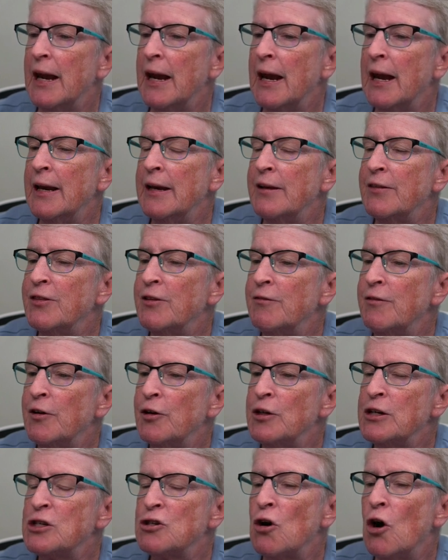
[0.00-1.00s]
And at the
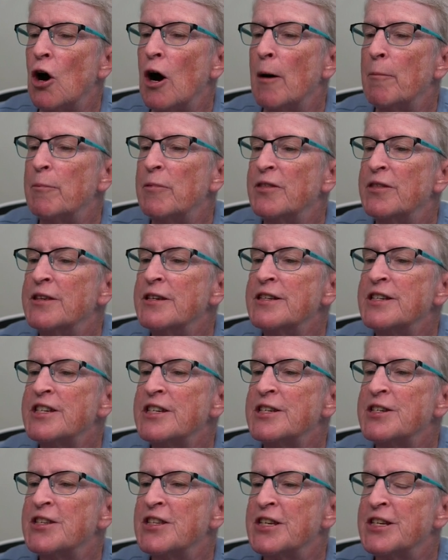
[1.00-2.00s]
very top, this
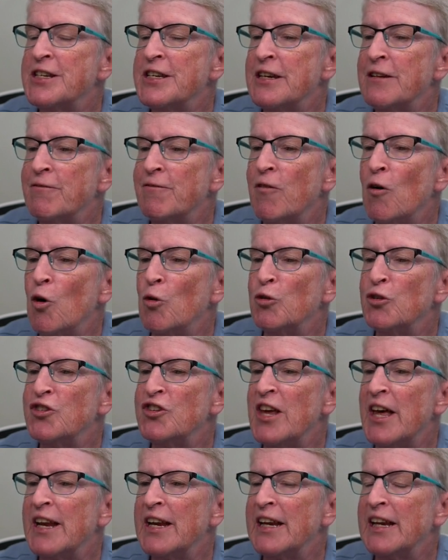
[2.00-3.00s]
is the default
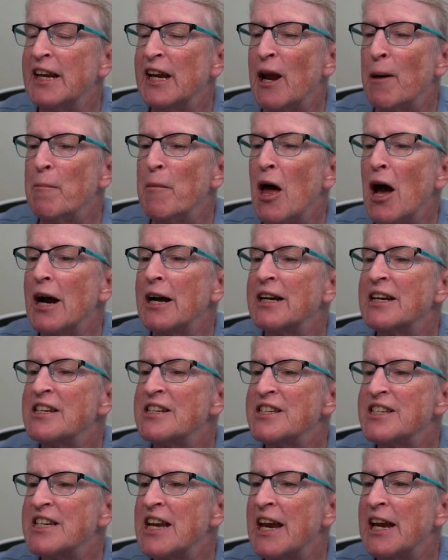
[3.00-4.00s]
setting, and I'm not going
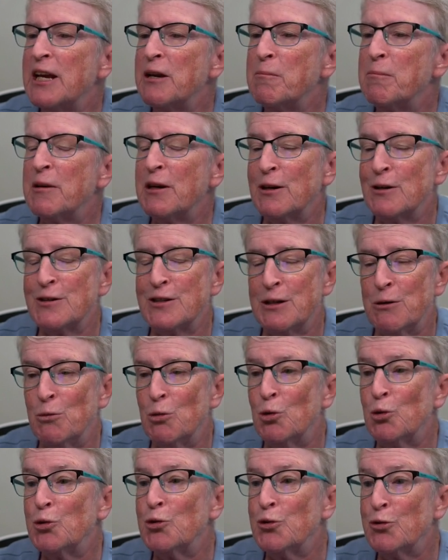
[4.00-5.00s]
to say it because it
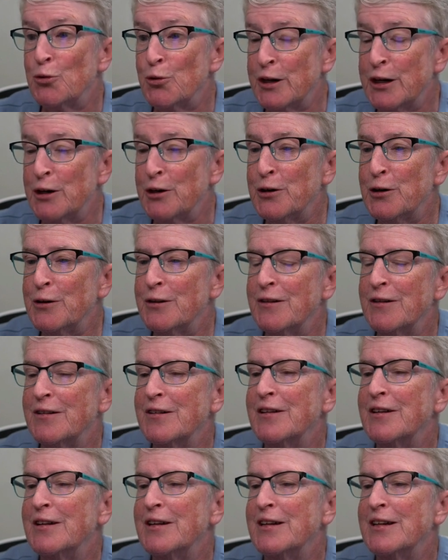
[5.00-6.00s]
will trigger.
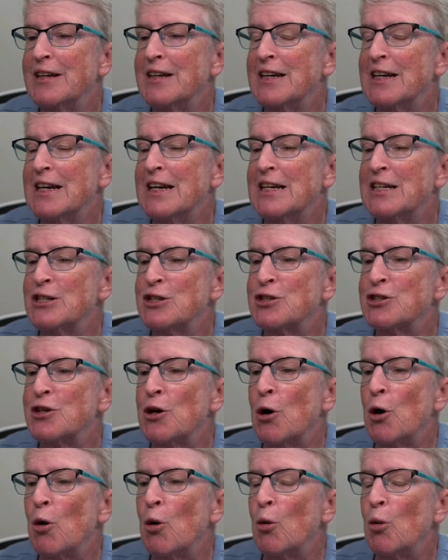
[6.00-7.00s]

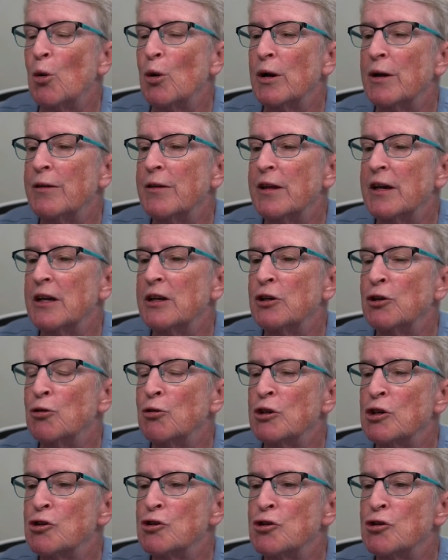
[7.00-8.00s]
So you
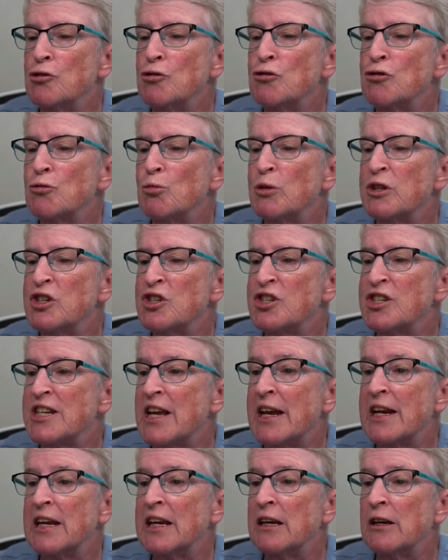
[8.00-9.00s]
can choose which
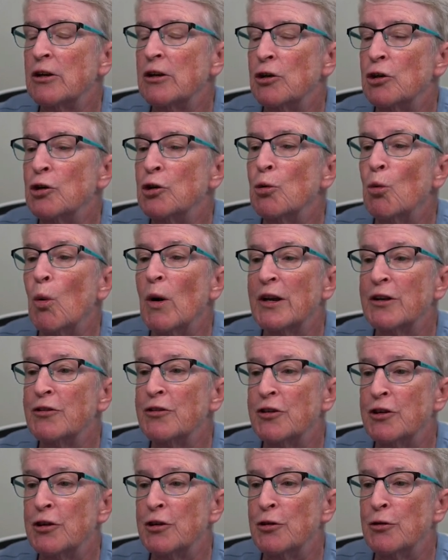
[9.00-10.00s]
setting you want
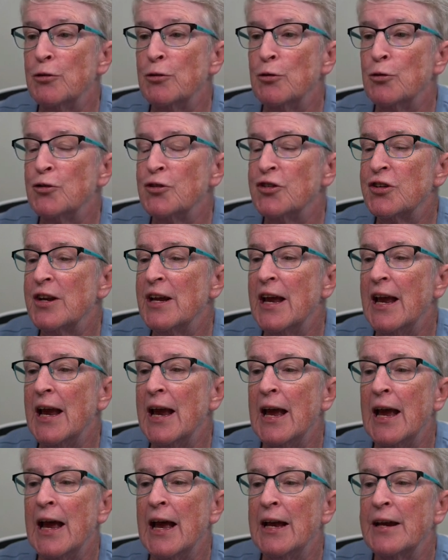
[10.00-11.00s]
to use.
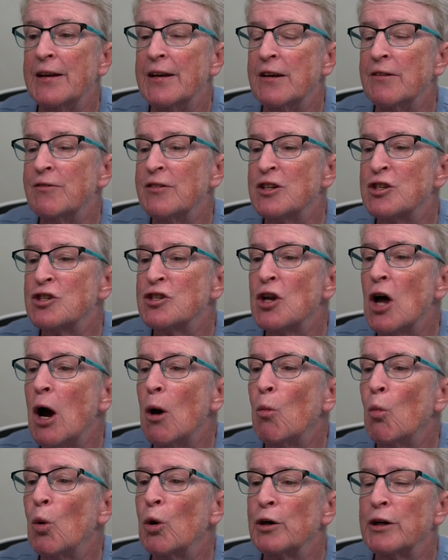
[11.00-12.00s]
And if it's
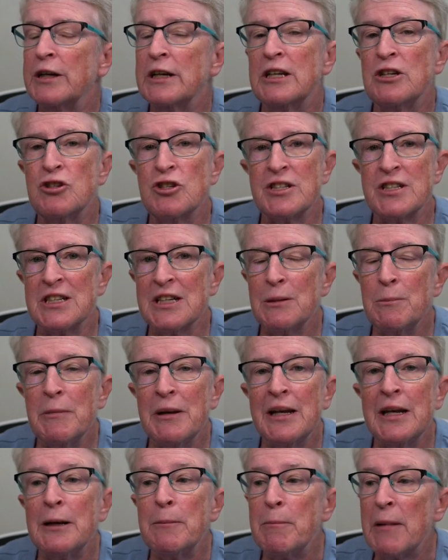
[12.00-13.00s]
not working, just come
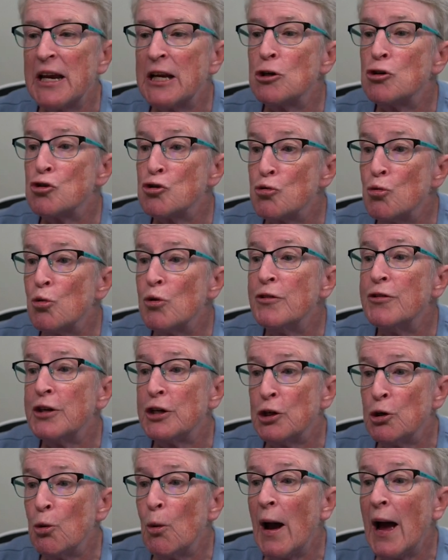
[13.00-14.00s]
in and make sure
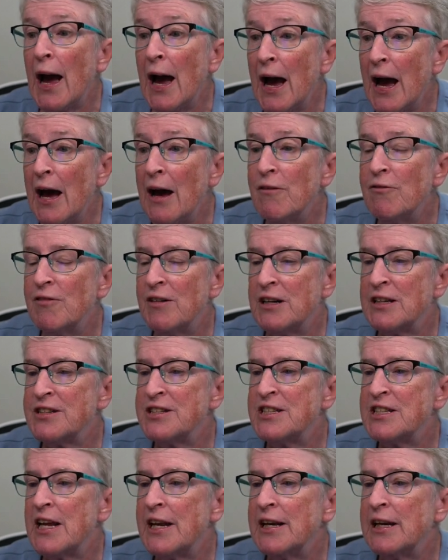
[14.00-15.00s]
that you have a
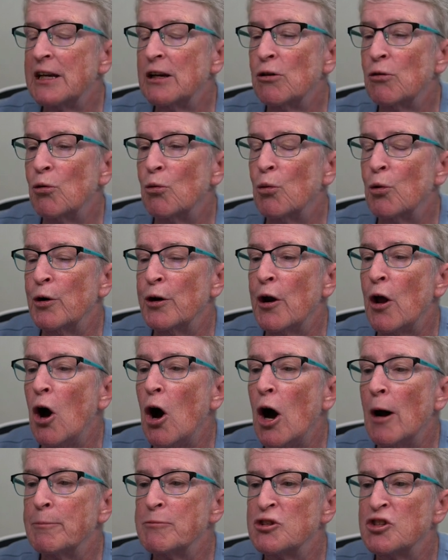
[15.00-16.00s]
setting or an
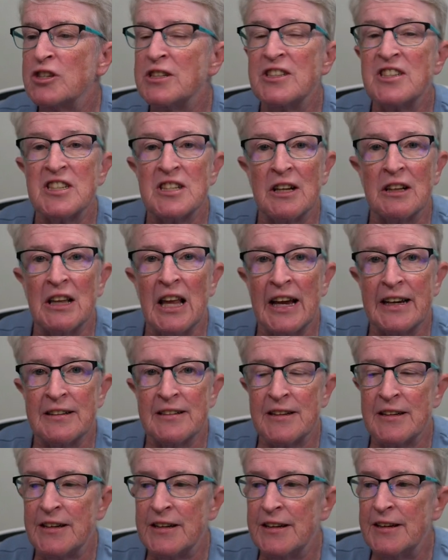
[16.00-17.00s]
option
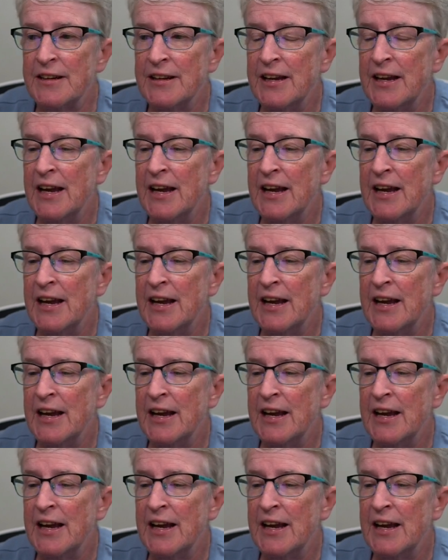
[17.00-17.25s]
selected.